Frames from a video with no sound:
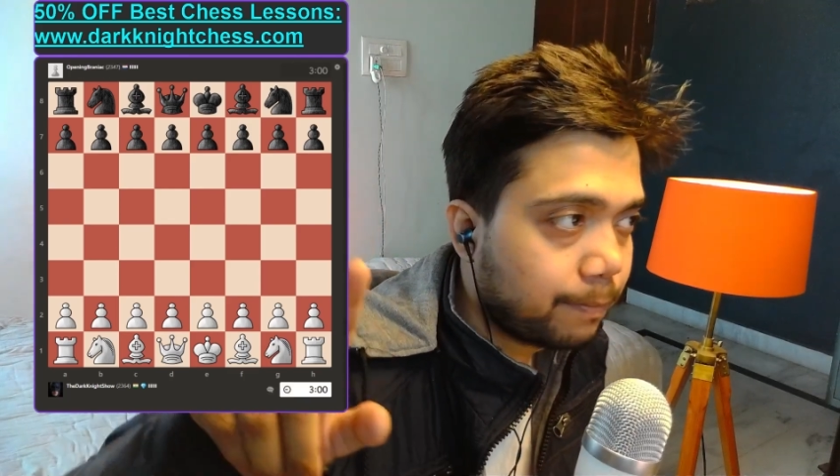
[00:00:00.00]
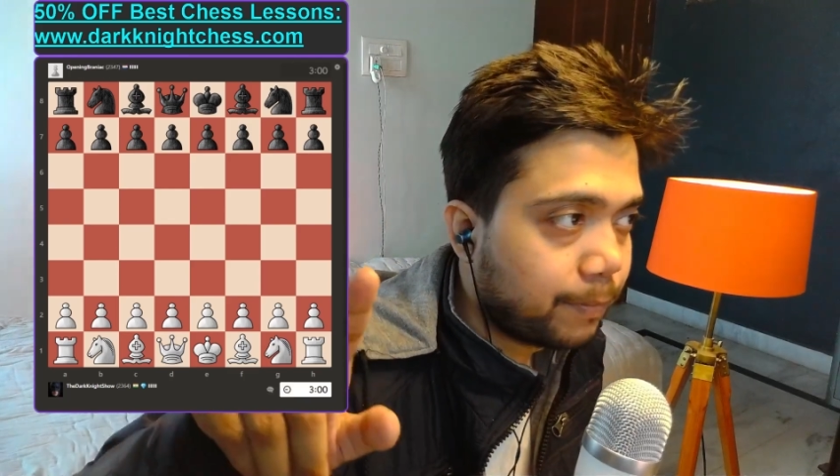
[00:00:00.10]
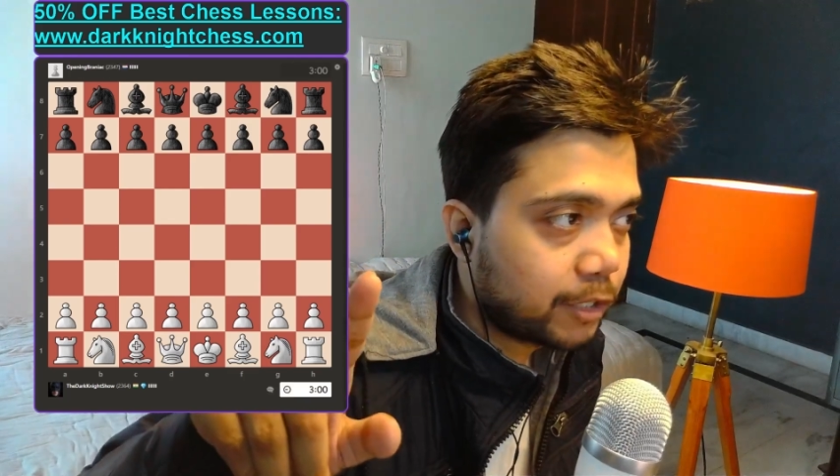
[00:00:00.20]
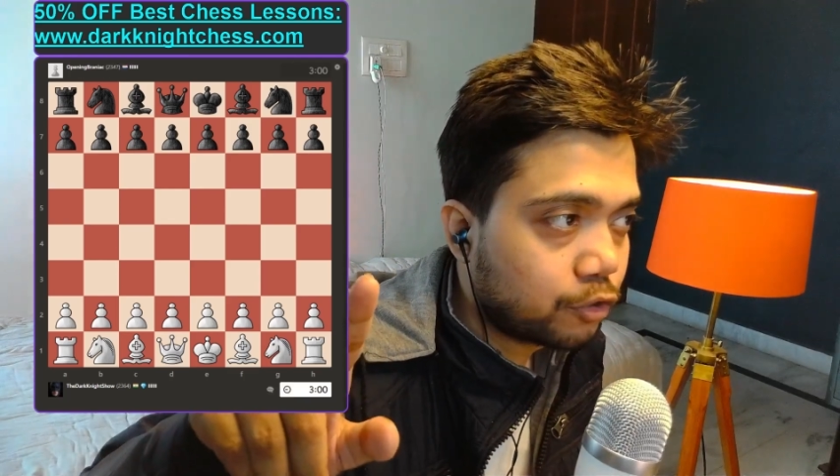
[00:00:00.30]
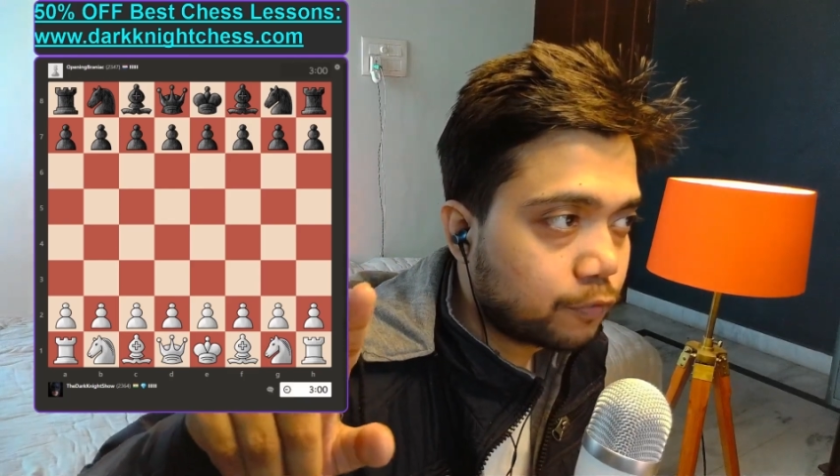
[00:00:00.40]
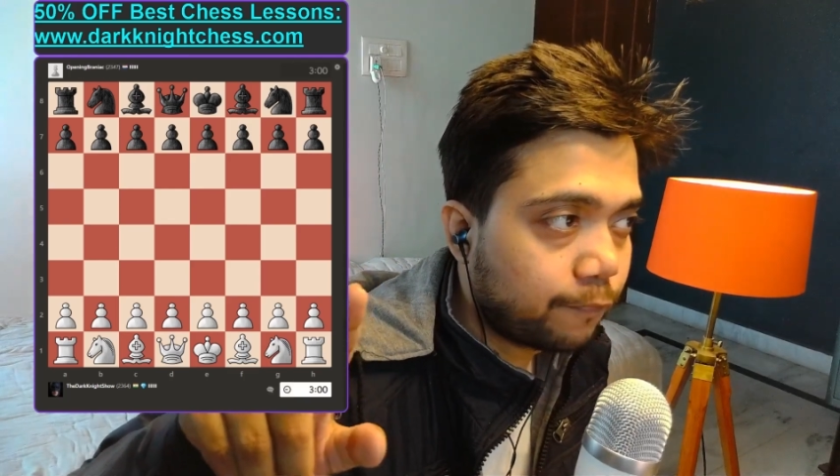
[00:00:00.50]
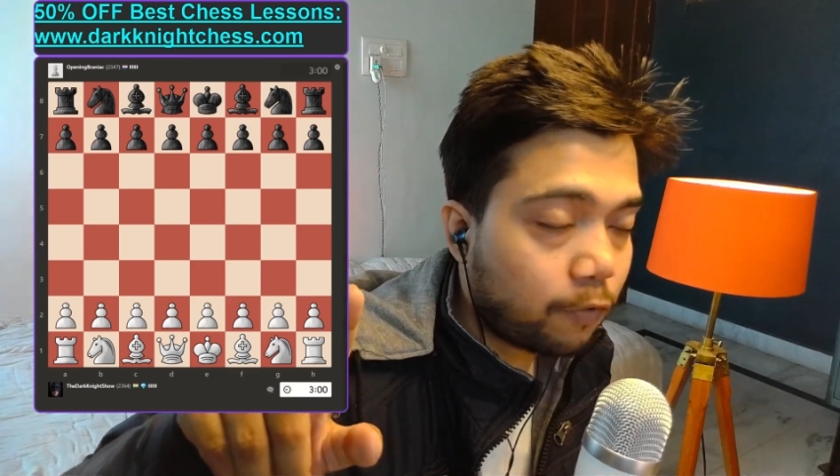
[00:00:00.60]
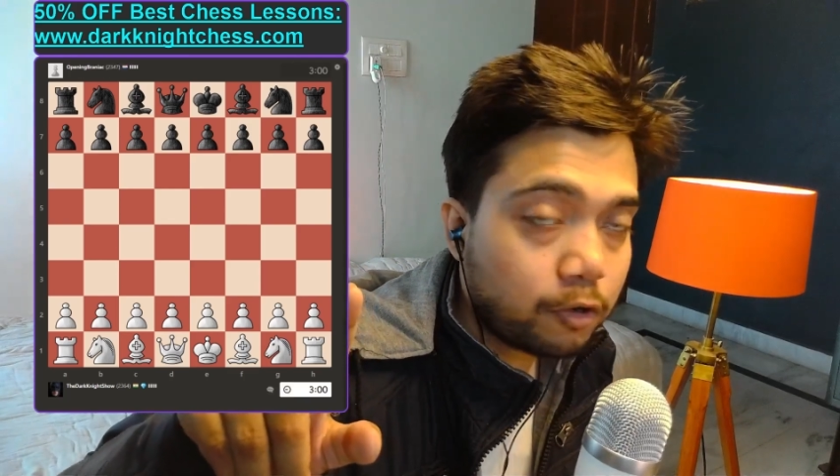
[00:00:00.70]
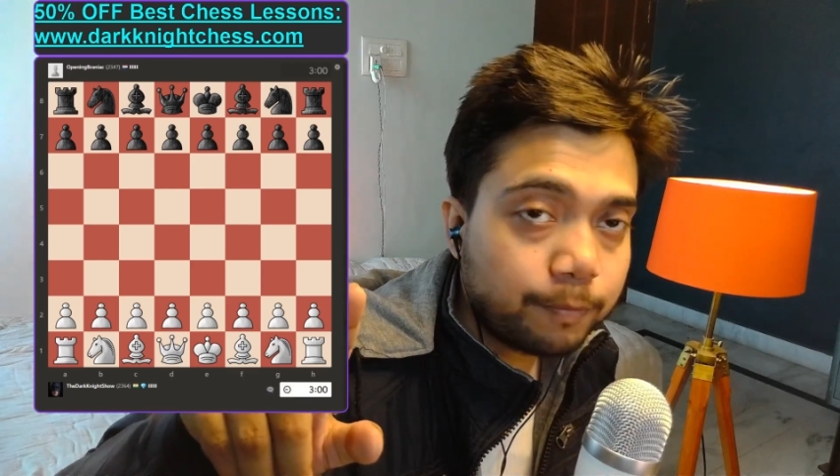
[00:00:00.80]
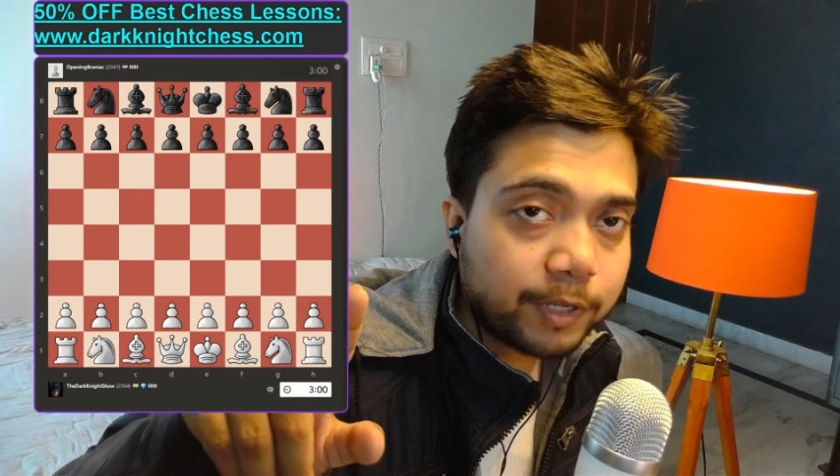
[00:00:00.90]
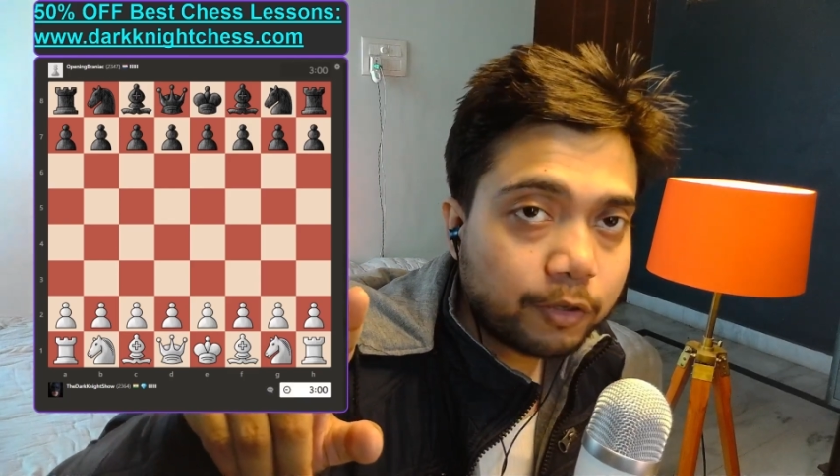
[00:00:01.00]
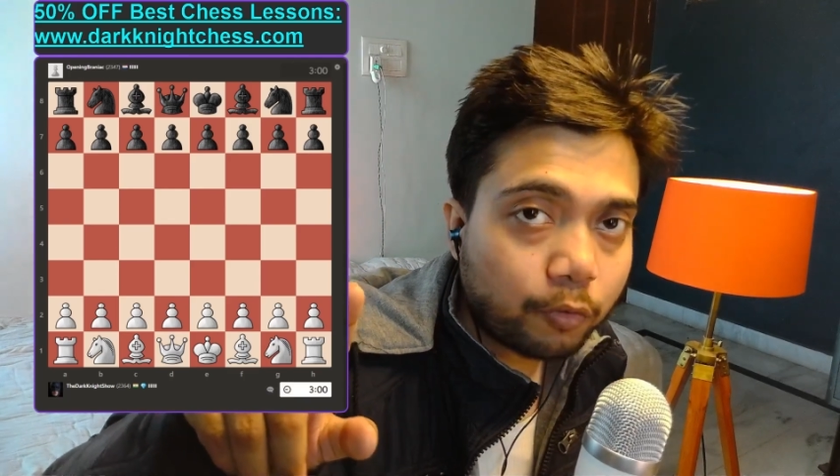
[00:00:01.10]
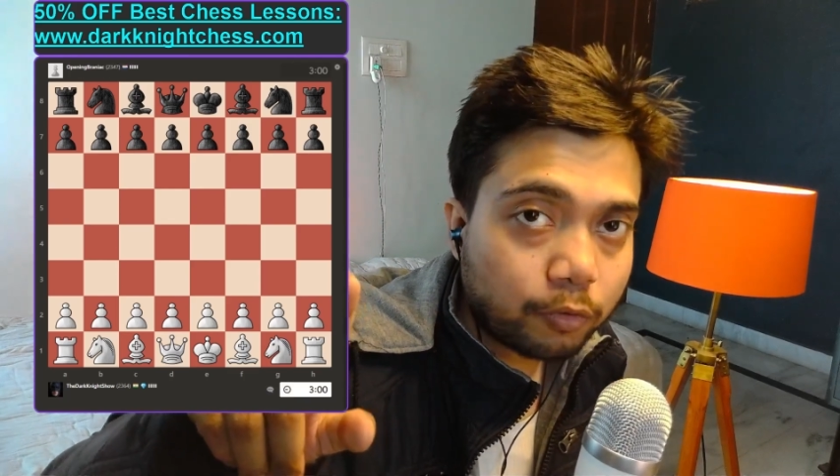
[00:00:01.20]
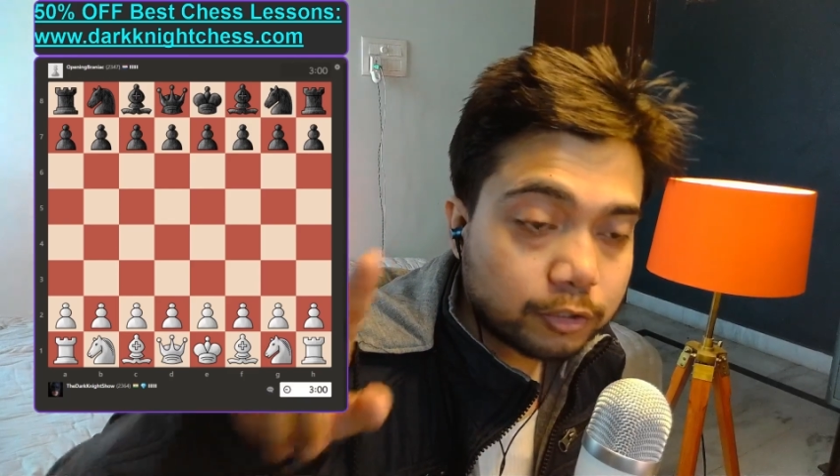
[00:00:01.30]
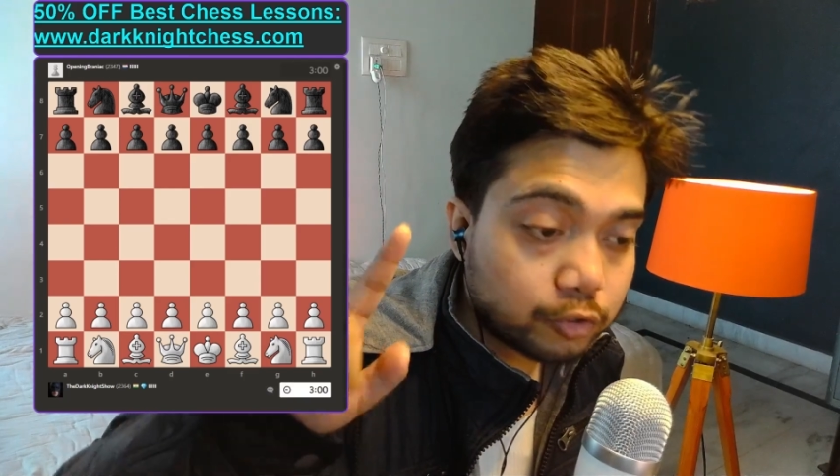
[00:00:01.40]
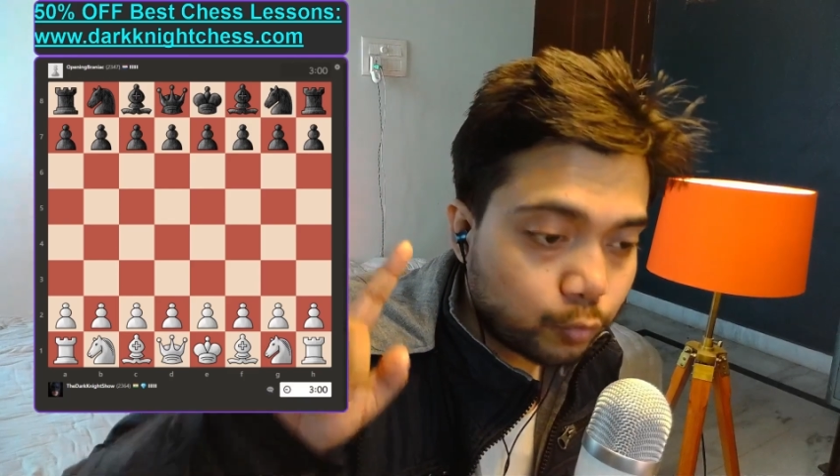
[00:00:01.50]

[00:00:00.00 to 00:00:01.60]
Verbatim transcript: Make sure to follow me on